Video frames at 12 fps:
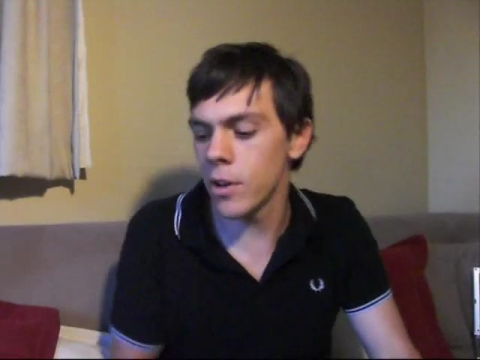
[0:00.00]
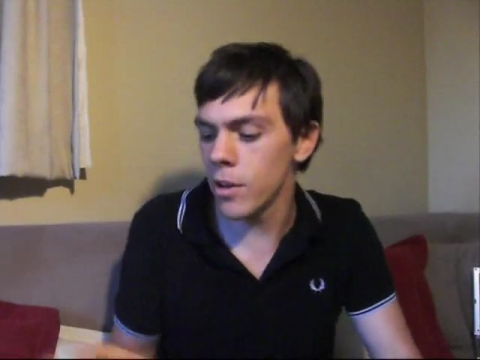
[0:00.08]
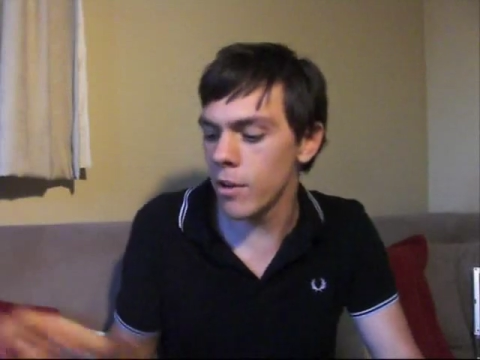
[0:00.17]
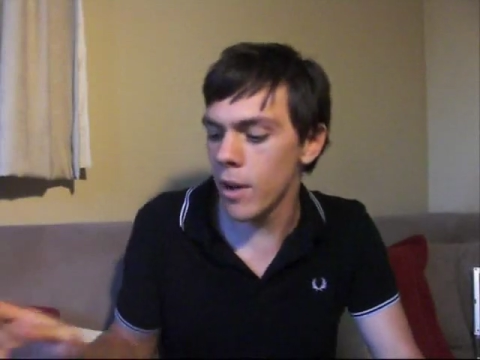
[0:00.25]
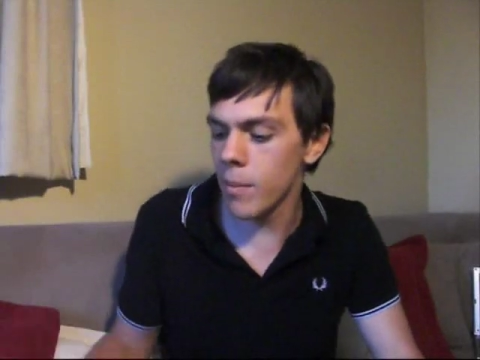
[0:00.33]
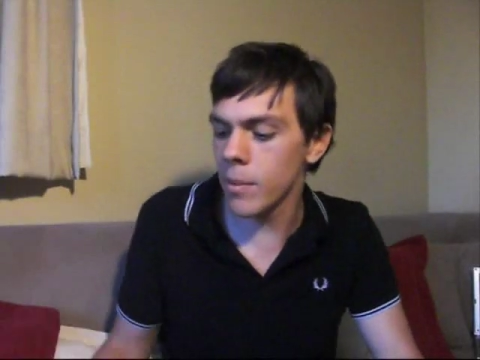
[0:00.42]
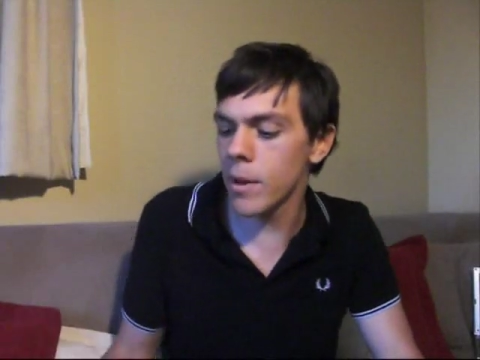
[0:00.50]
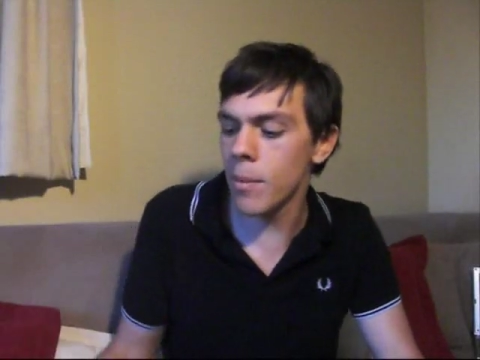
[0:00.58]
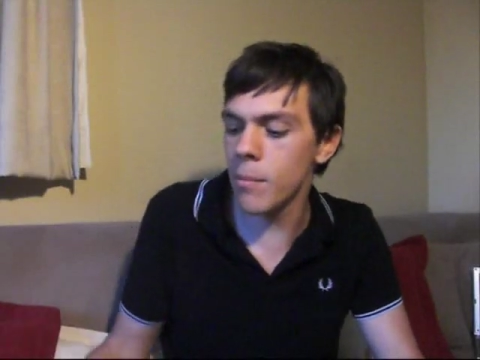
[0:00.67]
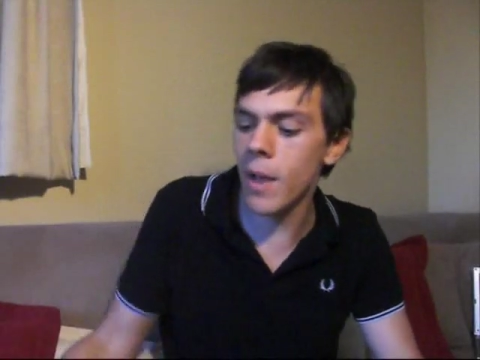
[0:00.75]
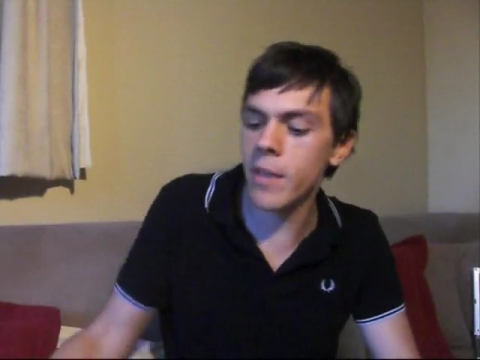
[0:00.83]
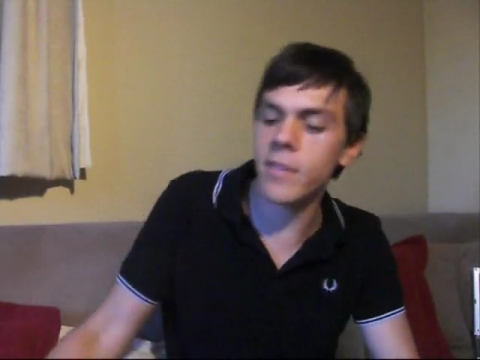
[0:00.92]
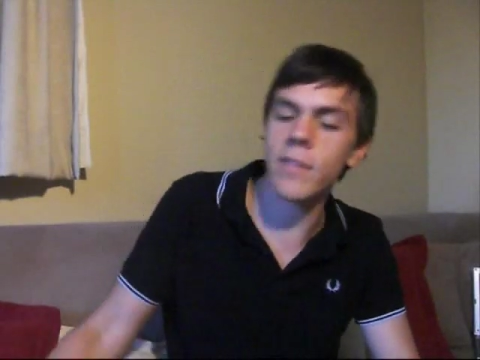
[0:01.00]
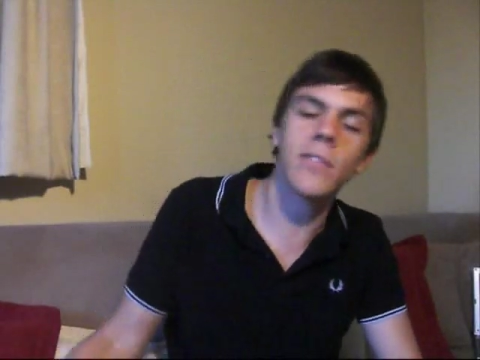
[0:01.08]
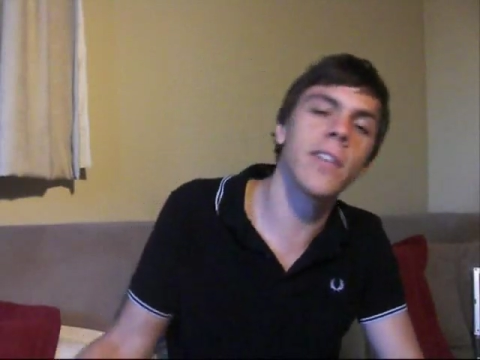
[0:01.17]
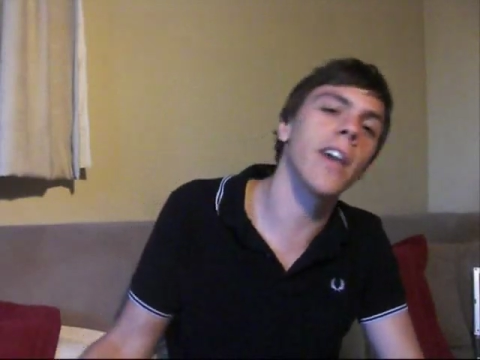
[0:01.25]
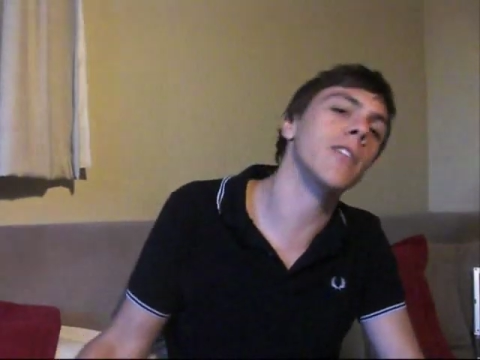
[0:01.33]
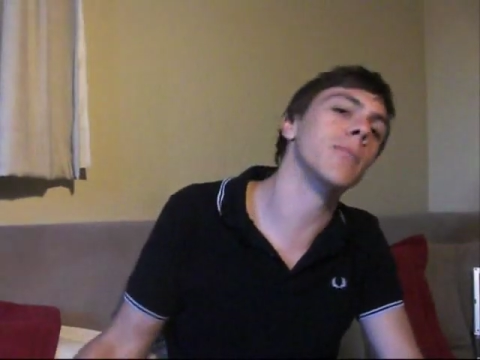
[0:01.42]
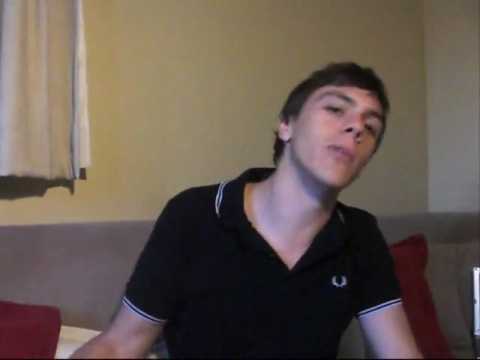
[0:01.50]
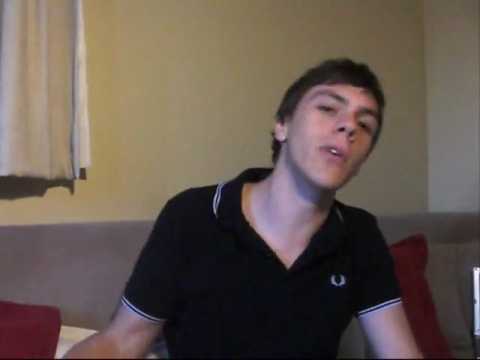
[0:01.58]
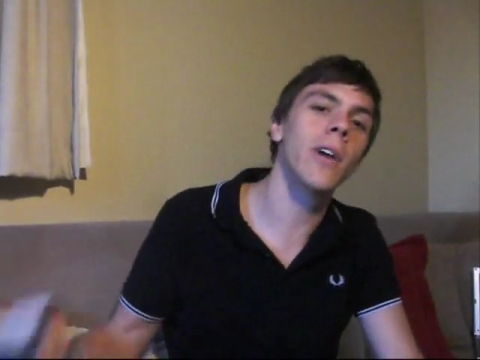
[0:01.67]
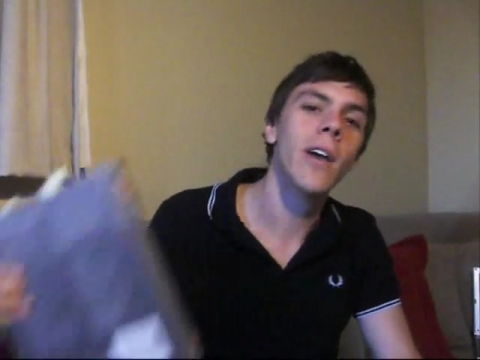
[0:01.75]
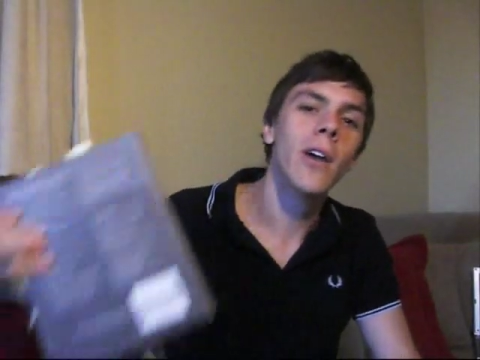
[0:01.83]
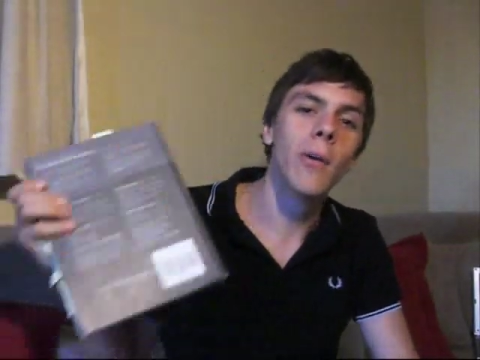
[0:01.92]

You know, you're grabbing a massive textbook